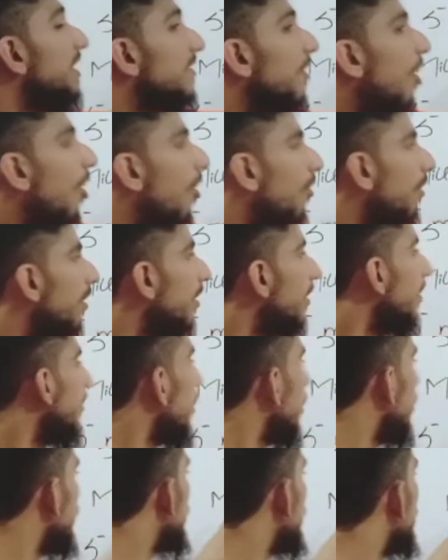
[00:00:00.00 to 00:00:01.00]
is wrong.
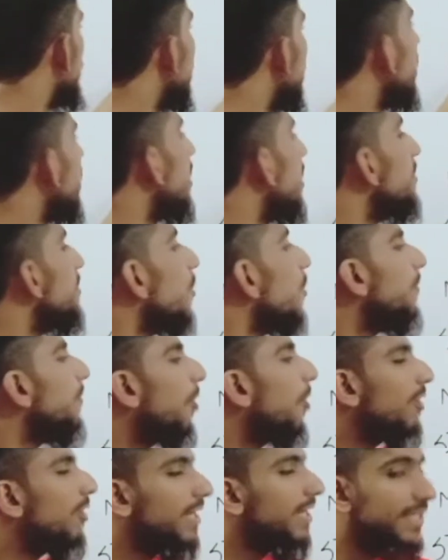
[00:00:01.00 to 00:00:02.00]
Millions of
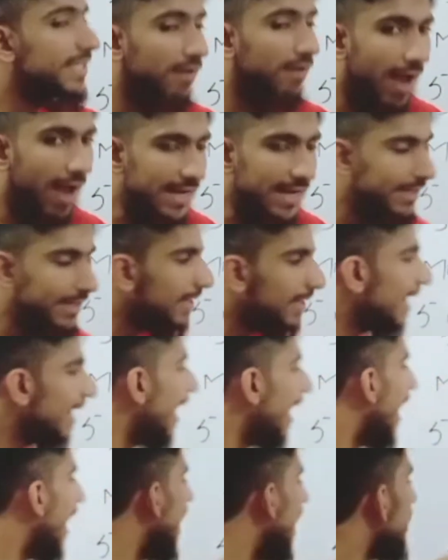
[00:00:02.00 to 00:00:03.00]
dollars is right
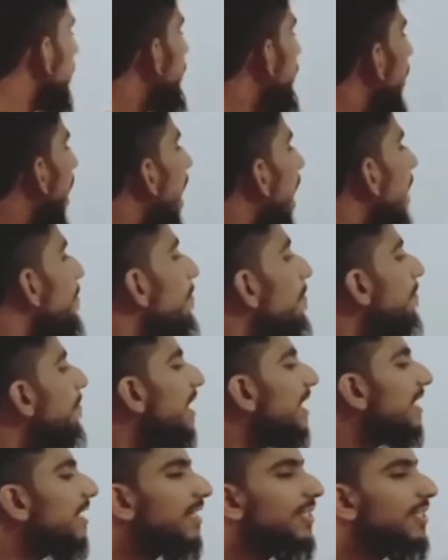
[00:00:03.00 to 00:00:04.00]
and 5
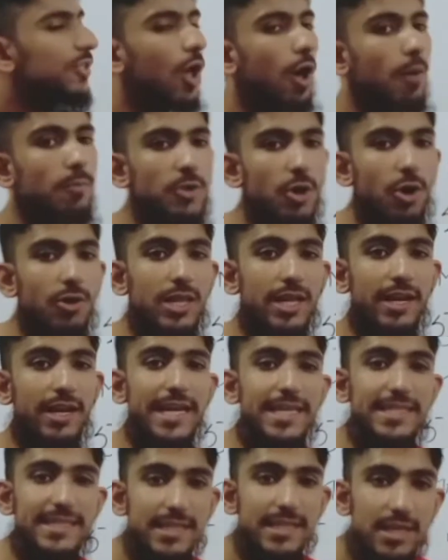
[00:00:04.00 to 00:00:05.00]
millions of dollars
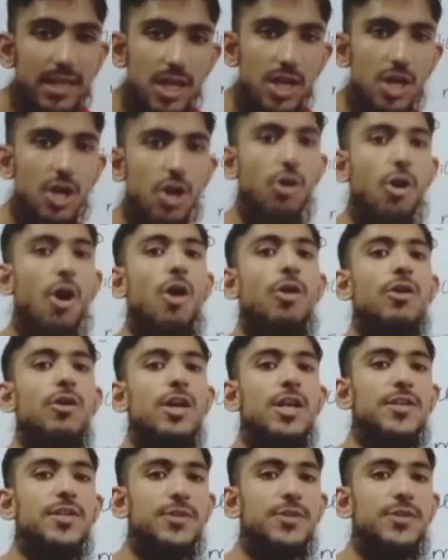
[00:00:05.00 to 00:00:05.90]
is wrong.